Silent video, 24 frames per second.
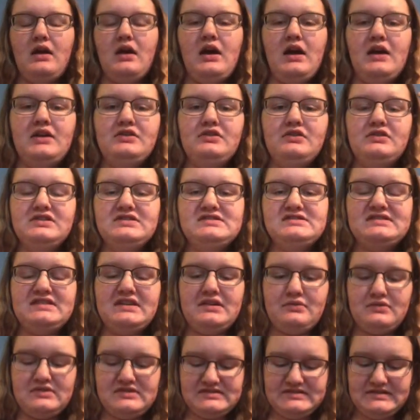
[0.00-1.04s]
I noticed
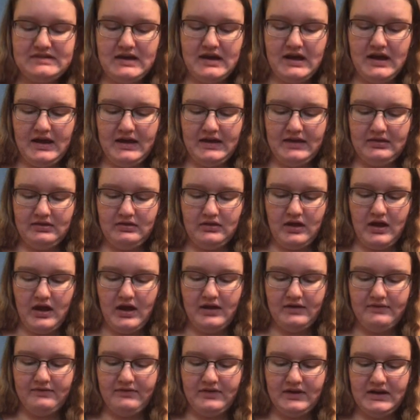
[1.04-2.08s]
there was not a
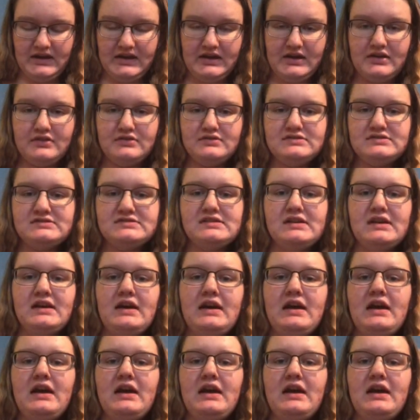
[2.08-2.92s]
lot of videos